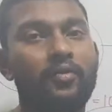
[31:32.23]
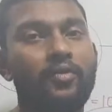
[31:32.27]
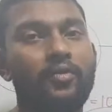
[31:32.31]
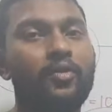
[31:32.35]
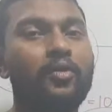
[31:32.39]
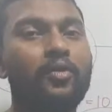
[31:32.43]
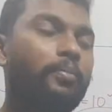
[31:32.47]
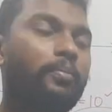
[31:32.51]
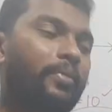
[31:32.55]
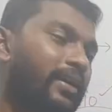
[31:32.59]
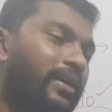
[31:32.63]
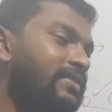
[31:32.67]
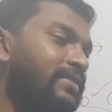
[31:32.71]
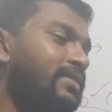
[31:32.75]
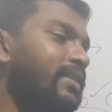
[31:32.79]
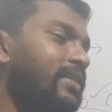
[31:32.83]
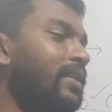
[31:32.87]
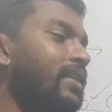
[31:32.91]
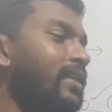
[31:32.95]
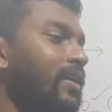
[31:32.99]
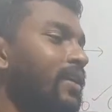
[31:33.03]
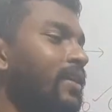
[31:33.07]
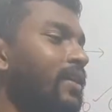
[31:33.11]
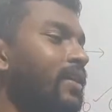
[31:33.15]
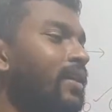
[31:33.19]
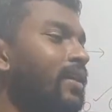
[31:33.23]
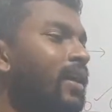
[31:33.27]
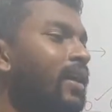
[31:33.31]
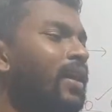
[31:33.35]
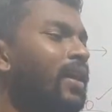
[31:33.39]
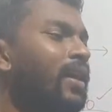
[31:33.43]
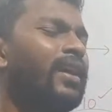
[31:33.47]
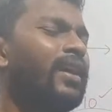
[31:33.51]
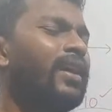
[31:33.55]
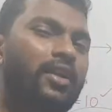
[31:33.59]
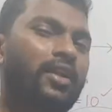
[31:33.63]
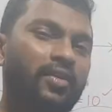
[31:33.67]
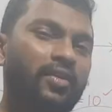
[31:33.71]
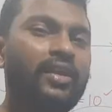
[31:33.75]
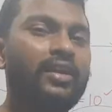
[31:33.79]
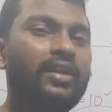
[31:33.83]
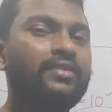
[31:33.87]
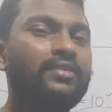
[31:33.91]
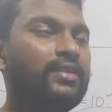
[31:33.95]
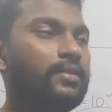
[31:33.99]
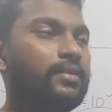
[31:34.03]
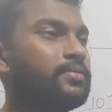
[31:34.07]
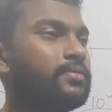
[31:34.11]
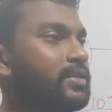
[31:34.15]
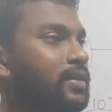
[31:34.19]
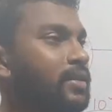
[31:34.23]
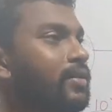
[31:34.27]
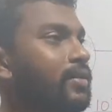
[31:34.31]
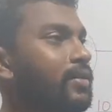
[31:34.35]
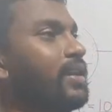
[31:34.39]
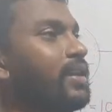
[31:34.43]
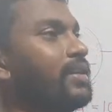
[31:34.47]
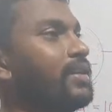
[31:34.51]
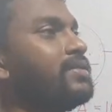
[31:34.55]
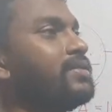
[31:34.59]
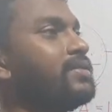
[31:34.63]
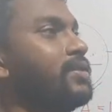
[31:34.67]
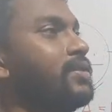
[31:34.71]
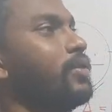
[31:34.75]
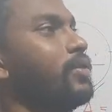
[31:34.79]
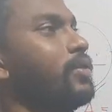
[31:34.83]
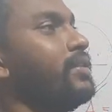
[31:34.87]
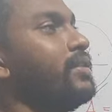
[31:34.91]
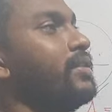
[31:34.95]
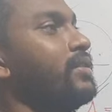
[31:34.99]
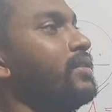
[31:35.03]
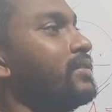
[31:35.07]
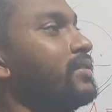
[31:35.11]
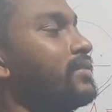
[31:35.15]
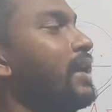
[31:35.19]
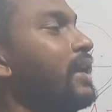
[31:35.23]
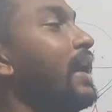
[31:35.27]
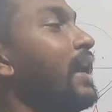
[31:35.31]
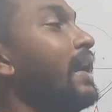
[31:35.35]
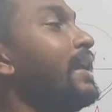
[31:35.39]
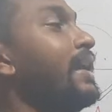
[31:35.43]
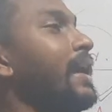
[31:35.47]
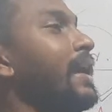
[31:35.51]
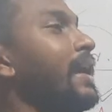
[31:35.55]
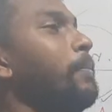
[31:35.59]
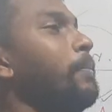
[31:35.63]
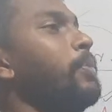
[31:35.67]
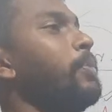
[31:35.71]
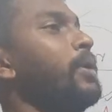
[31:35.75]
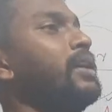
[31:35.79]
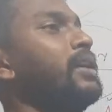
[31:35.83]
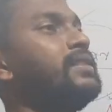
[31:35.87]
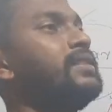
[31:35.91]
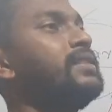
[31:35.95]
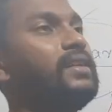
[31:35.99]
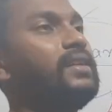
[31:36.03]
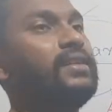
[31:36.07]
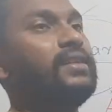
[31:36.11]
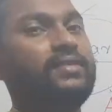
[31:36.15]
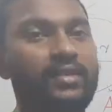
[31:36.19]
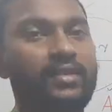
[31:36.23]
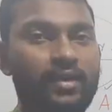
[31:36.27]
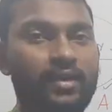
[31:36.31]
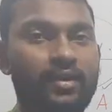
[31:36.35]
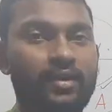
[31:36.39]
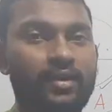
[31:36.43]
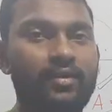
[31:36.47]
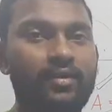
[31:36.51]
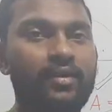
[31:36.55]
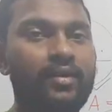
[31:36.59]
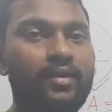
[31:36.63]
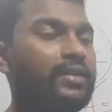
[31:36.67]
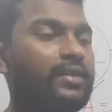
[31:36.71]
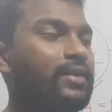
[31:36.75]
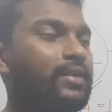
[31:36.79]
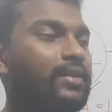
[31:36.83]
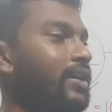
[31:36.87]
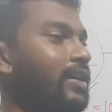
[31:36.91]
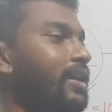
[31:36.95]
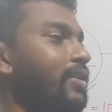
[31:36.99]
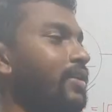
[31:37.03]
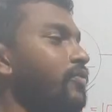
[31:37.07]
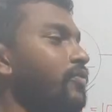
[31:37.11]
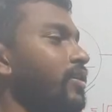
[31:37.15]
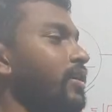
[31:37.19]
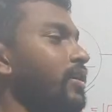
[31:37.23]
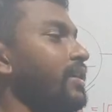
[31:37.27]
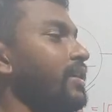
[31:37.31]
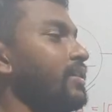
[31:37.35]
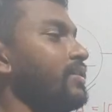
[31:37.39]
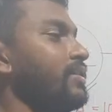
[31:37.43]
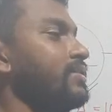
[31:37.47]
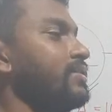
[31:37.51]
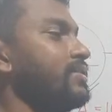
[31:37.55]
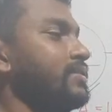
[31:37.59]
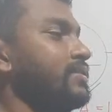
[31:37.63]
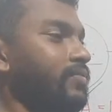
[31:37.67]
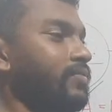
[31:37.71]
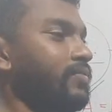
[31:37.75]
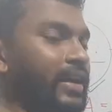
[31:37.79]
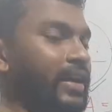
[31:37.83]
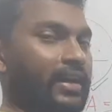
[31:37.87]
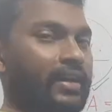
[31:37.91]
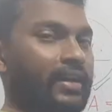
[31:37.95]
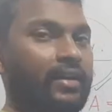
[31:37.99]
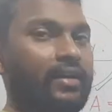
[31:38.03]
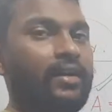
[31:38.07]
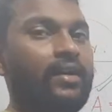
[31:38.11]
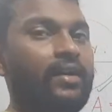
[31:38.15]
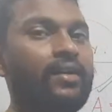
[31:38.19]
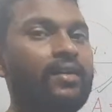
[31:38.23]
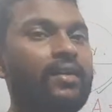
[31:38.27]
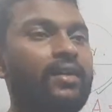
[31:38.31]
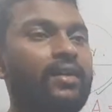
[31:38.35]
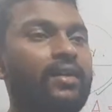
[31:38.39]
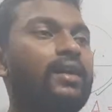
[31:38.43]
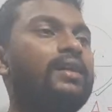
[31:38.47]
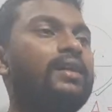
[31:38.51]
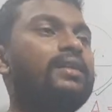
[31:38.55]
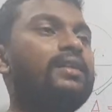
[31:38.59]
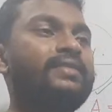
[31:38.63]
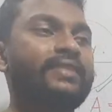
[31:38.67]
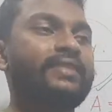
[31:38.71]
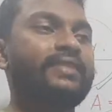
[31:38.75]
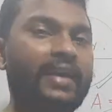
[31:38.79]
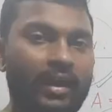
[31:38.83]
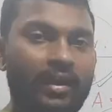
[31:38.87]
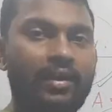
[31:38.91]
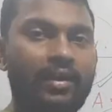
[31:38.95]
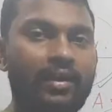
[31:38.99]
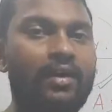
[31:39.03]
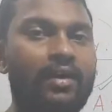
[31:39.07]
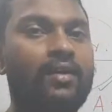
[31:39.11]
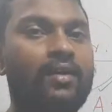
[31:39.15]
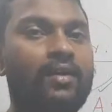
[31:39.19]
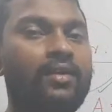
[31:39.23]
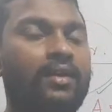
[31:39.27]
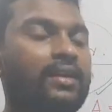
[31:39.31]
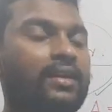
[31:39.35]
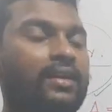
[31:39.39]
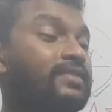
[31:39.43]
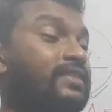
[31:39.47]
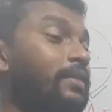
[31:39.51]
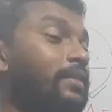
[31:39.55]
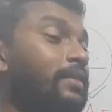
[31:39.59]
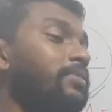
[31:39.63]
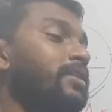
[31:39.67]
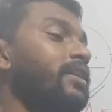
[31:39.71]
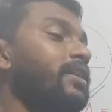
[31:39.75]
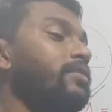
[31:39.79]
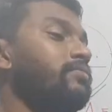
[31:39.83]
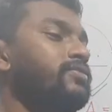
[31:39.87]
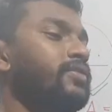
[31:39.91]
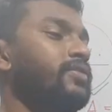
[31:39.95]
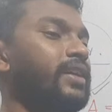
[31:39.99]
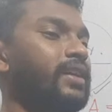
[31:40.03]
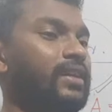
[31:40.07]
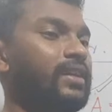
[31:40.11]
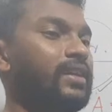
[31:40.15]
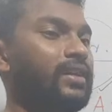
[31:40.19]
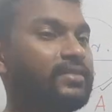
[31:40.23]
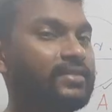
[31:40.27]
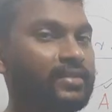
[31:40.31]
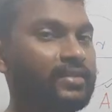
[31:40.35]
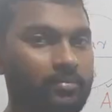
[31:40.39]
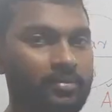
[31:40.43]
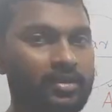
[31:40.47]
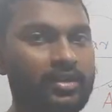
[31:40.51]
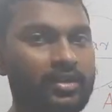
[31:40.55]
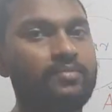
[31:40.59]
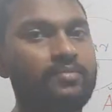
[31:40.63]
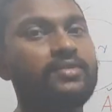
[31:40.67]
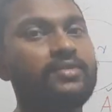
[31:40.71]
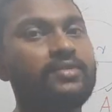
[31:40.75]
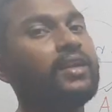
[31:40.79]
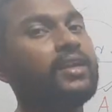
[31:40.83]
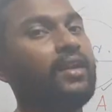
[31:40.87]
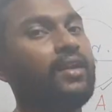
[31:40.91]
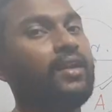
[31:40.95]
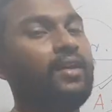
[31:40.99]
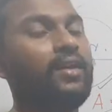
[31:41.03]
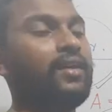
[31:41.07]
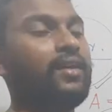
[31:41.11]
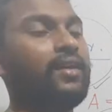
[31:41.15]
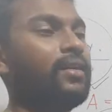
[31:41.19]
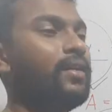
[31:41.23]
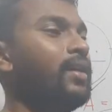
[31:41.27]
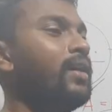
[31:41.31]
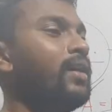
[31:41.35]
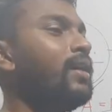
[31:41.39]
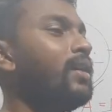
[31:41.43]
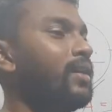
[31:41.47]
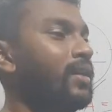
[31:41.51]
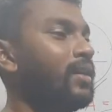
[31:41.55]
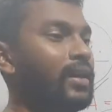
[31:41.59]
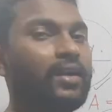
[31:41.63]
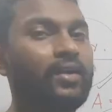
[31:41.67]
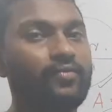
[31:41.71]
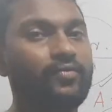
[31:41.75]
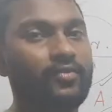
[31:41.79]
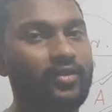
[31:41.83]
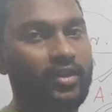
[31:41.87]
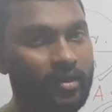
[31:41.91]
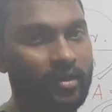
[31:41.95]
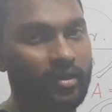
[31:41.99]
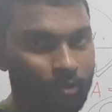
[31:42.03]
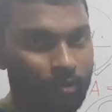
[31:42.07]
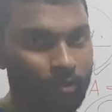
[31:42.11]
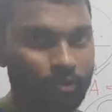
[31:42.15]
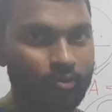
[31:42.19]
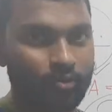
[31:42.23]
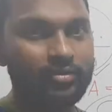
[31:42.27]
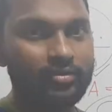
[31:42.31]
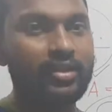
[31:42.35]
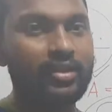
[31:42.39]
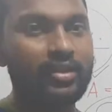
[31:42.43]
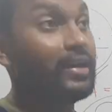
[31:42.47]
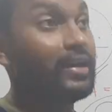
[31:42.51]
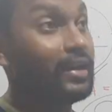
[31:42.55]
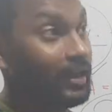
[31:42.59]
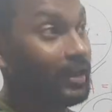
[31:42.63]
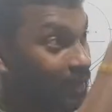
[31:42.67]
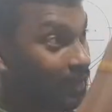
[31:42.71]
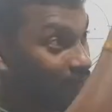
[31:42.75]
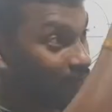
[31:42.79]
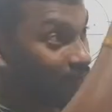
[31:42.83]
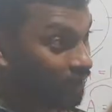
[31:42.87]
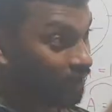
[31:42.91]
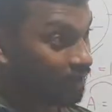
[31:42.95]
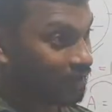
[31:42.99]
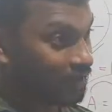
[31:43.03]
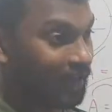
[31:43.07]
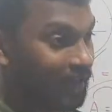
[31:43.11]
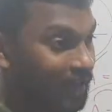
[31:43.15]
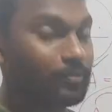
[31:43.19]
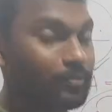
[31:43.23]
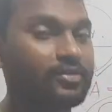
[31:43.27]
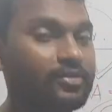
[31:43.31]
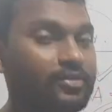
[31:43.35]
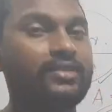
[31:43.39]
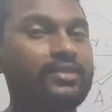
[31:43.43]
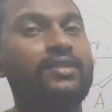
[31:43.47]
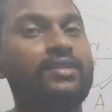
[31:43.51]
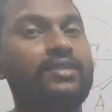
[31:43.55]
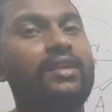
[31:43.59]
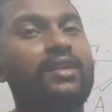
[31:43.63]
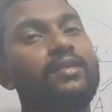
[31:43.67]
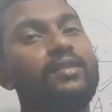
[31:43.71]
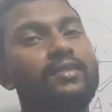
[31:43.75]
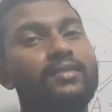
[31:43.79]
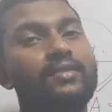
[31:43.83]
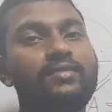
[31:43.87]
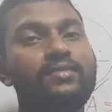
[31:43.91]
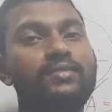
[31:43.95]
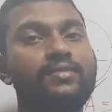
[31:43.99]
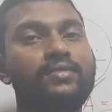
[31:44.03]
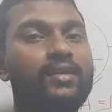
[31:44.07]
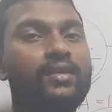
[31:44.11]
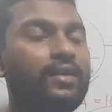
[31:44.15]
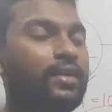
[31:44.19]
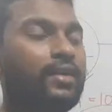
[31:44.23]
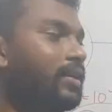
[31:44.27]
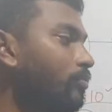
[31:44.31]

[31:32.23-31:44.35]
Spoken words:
You know, basically, in your exams, they will test you like this. Temperature is here. They will define like this. Vector, scalar, sometimes vector, sometimes scalar, none of the above. They will define the options like this.